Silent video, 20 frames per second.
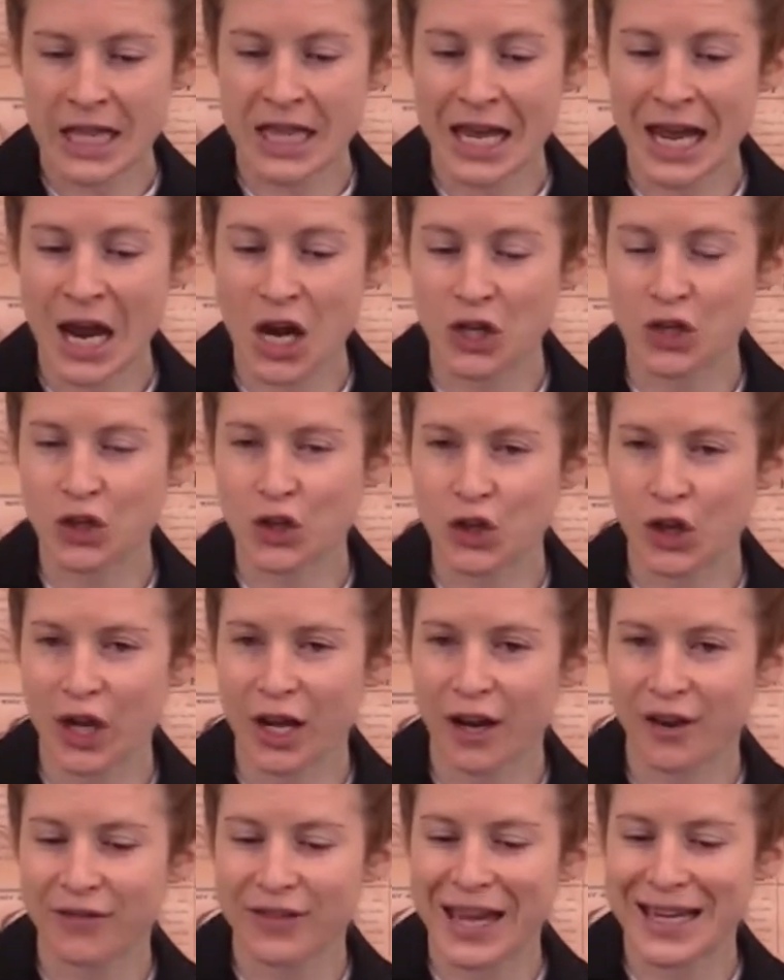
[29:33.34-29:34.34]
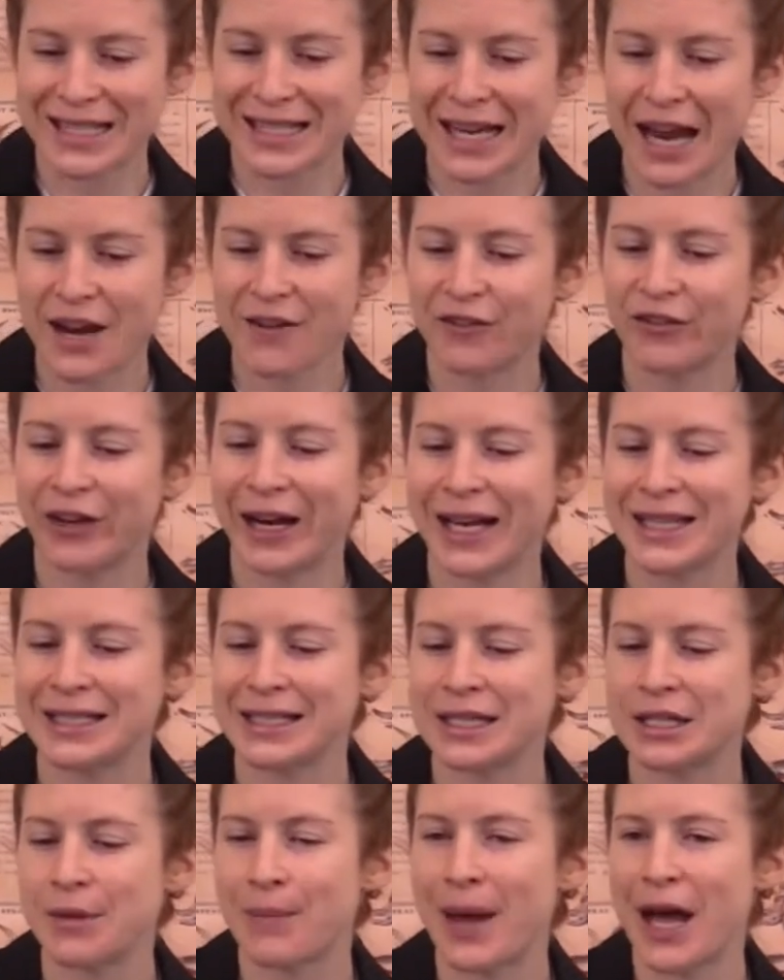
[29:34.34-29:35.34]
In the history of their Saint
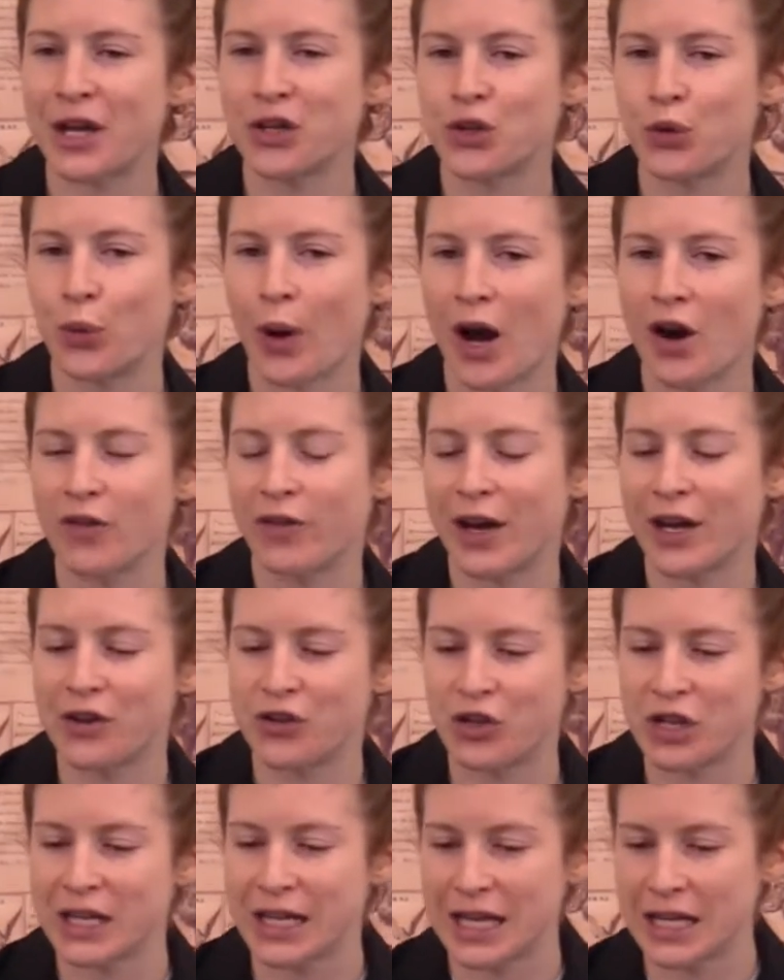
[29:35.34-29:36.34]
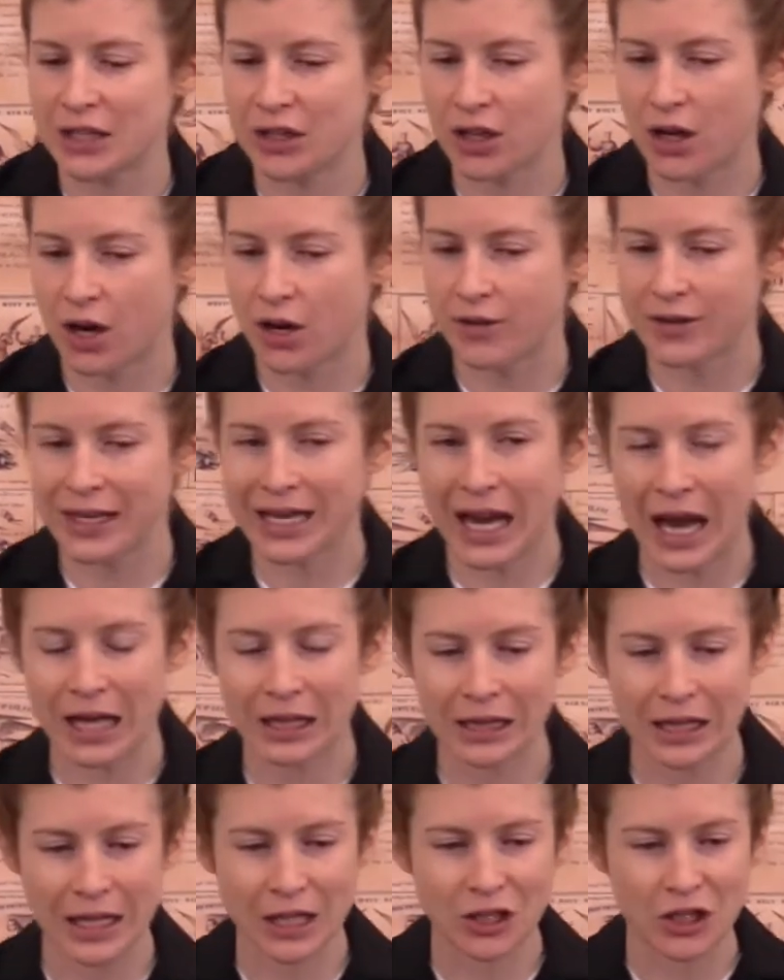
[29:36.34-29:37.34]
Francis, about 1,200 years ago, the
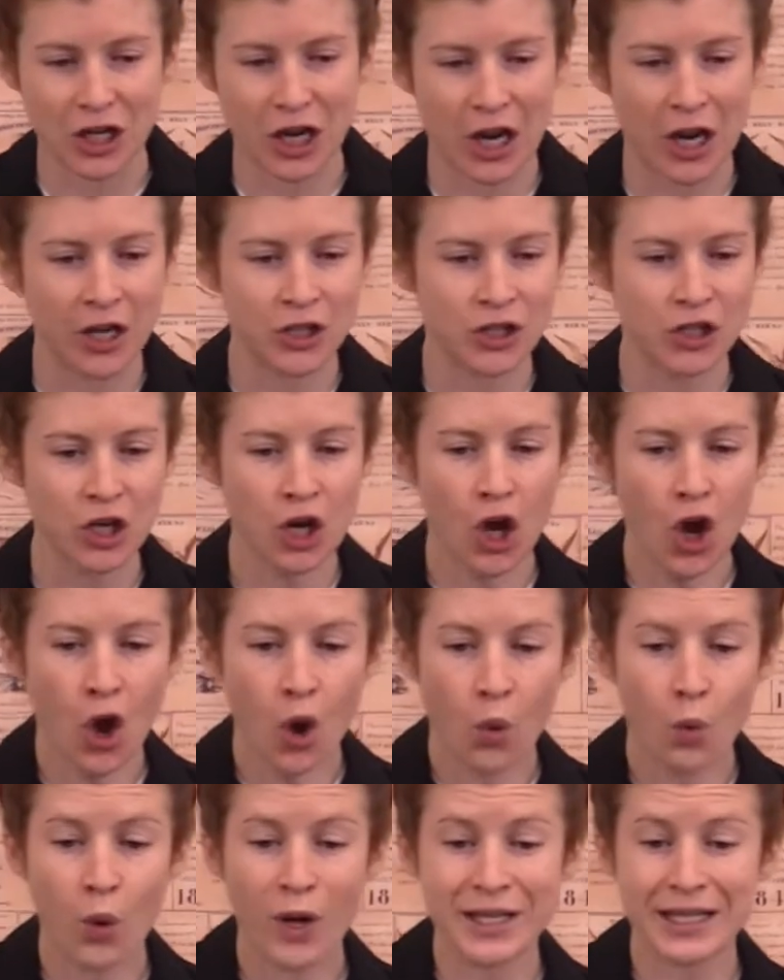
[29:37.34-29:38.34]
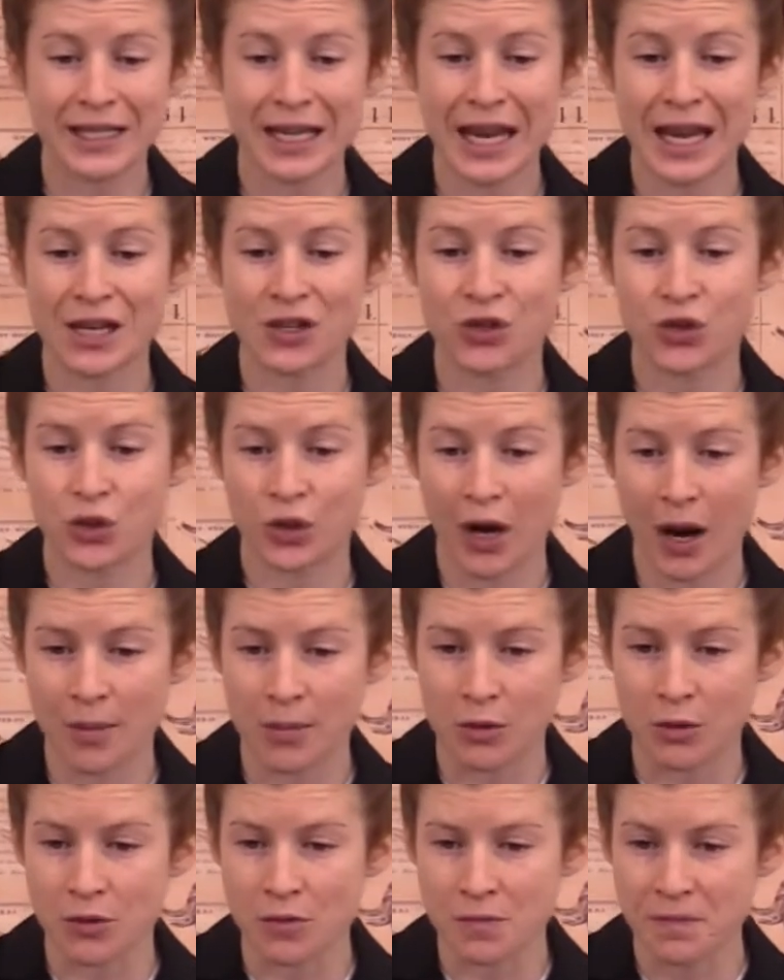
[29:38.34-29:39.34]
Catholic Church was in
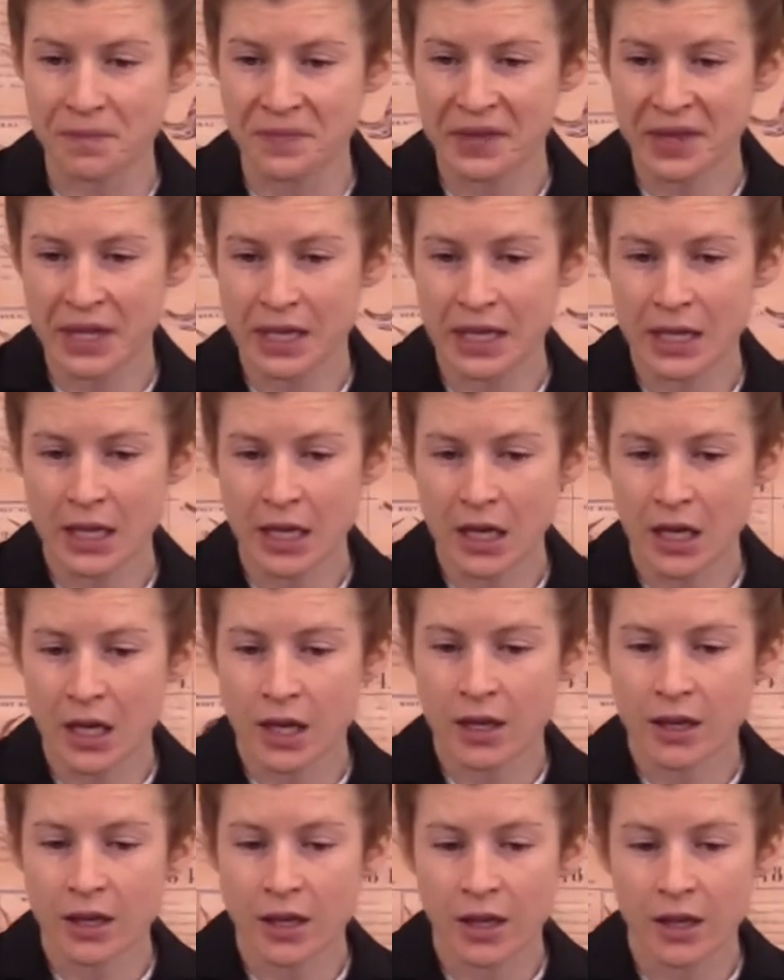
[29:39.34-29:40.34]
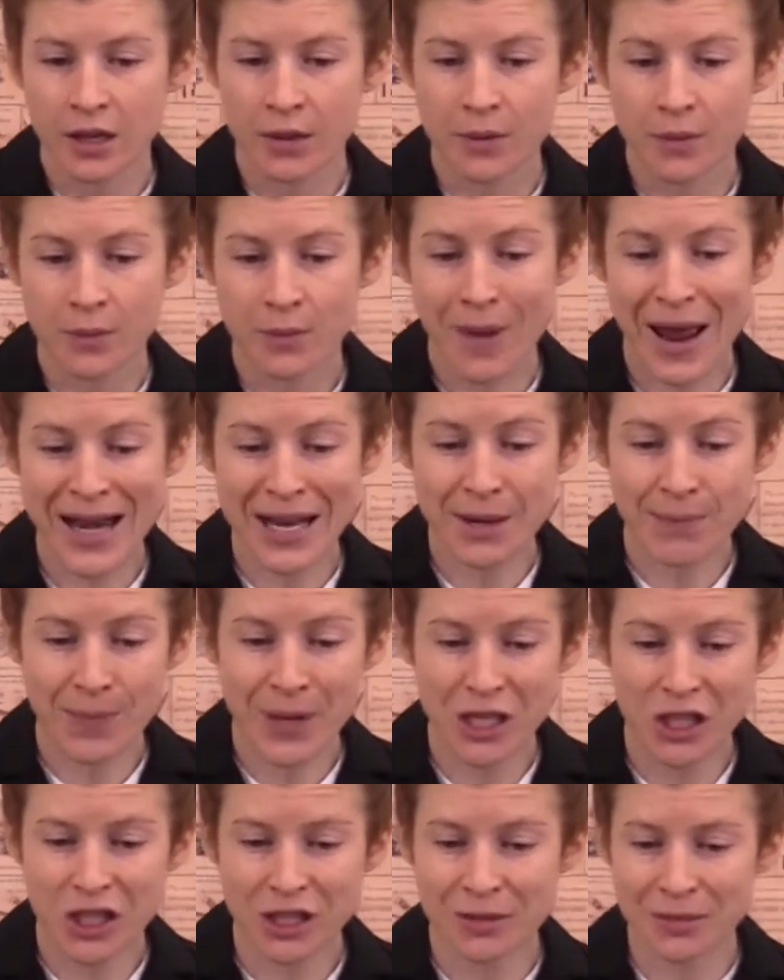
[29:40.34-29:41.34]
trouble. Many
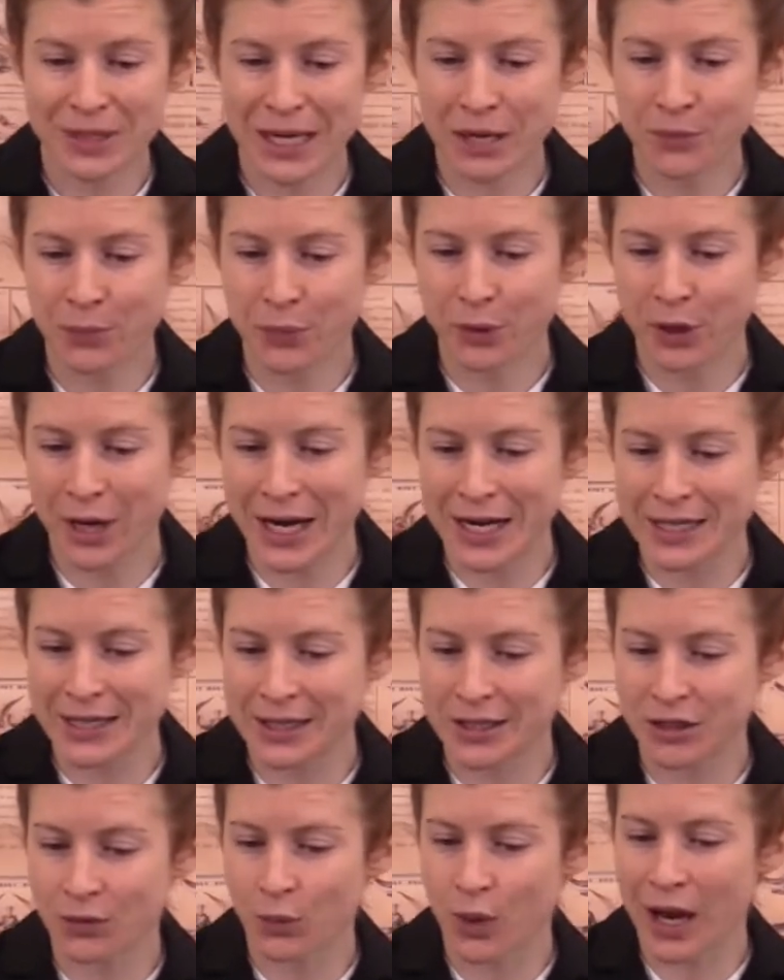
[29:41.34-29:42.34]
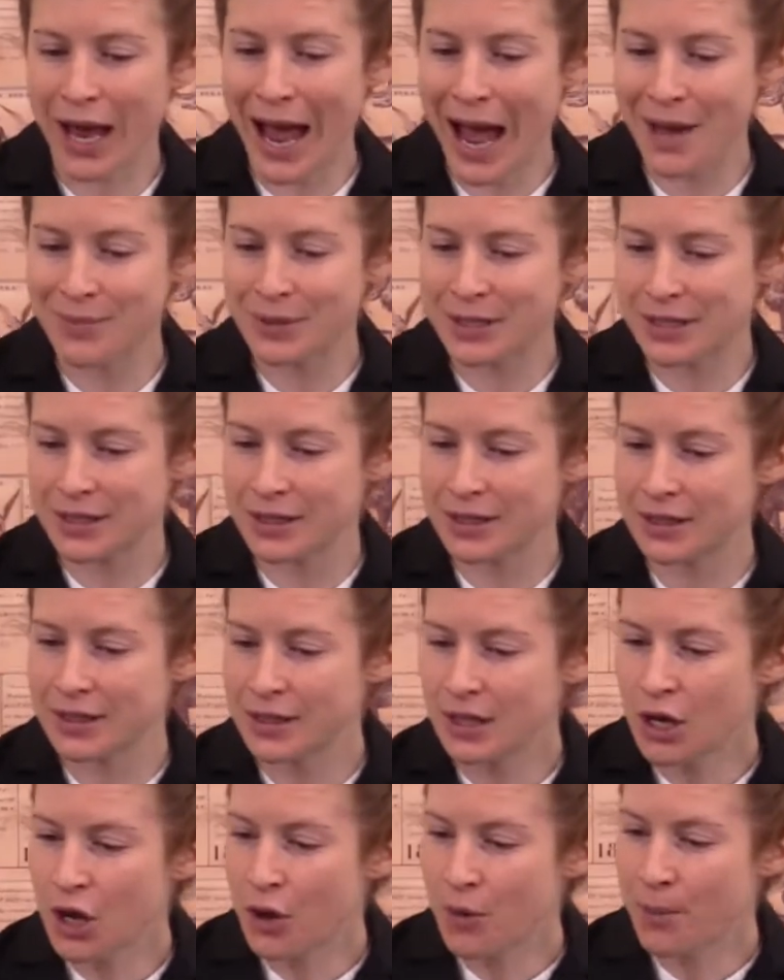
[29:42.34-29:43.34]
bishops and priests were absent
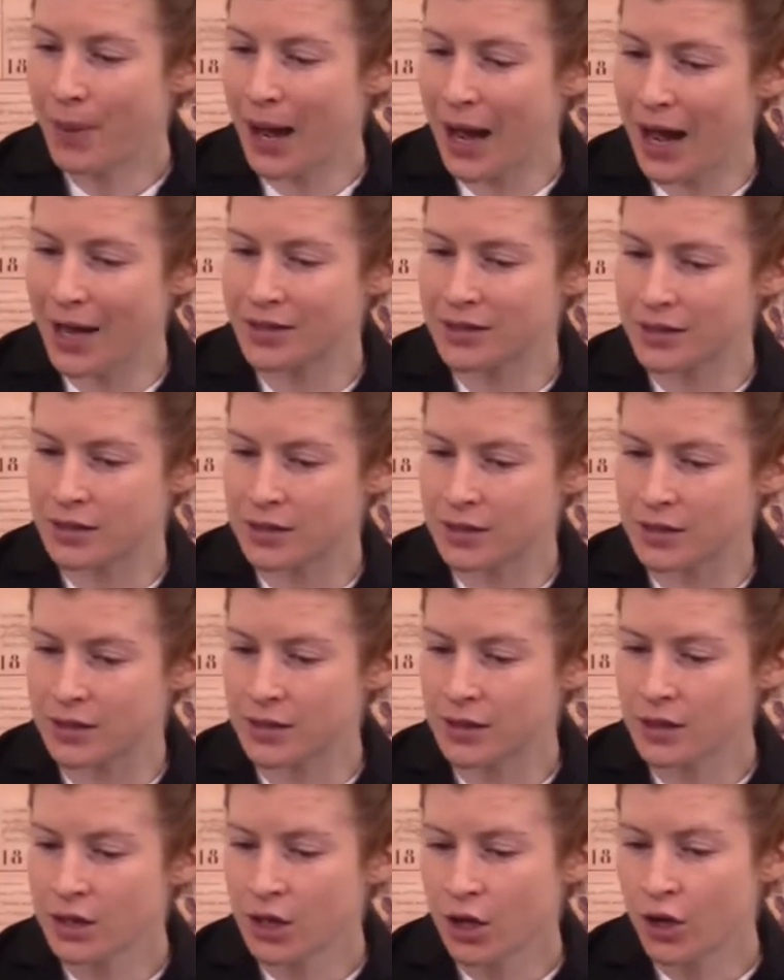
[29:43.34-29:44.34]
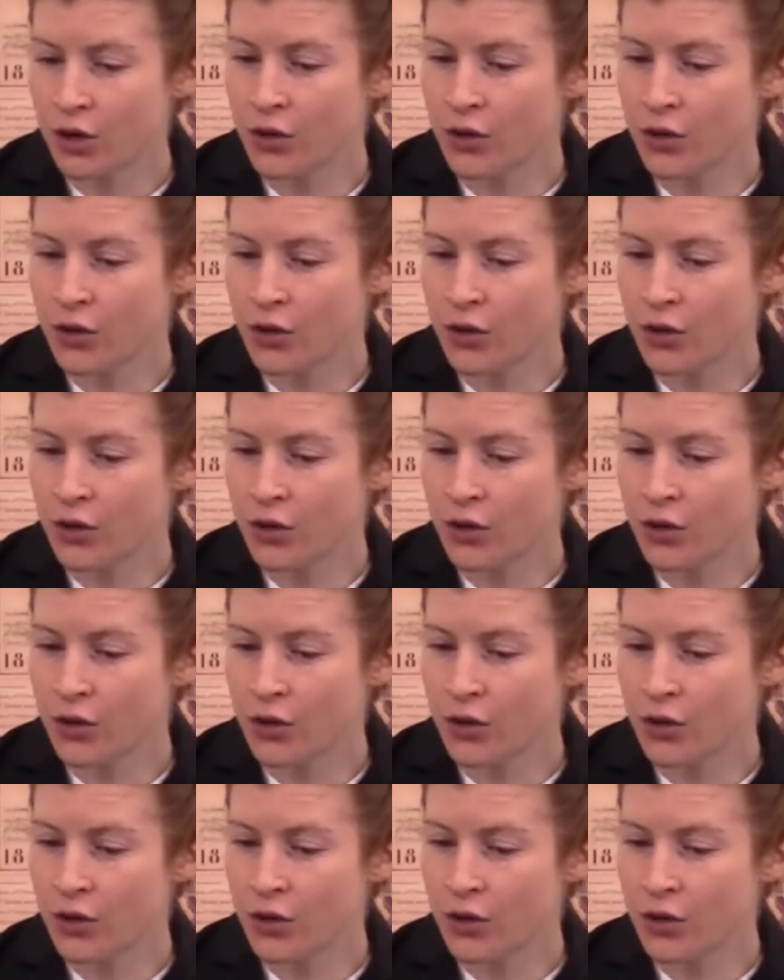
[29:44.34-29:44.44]
pastors.